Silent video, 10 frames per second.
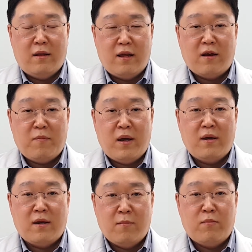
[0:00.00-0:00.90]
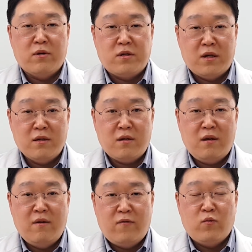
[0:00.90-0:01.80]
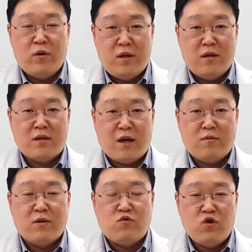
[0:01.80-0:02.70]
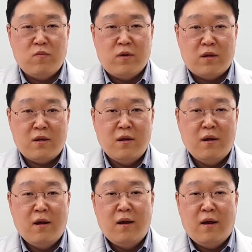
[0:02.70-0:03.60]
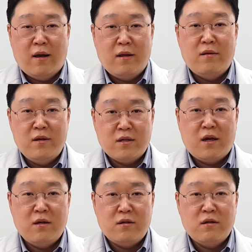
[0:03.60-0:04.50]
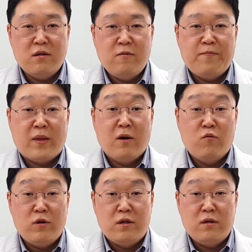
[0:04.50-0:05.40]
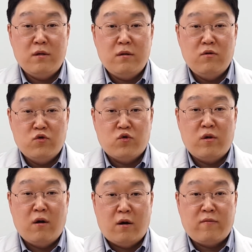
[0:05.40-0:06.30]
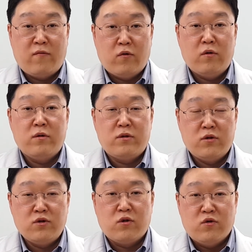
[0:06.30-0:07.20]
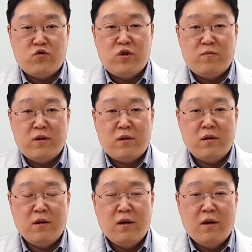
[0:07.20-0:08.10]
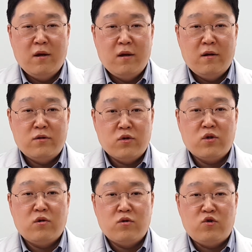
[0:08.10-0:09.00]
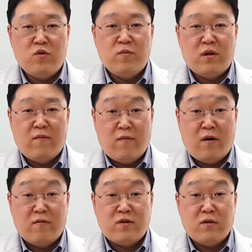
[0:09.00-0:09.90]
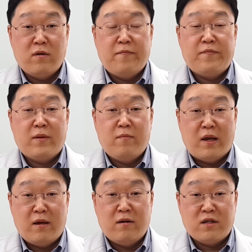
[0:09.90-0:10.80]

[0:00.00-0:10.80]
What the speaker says: leg pain can persist even with these types of treatment. And in these cases, we usually opt for surgical treatment. Surgical treatment involves making a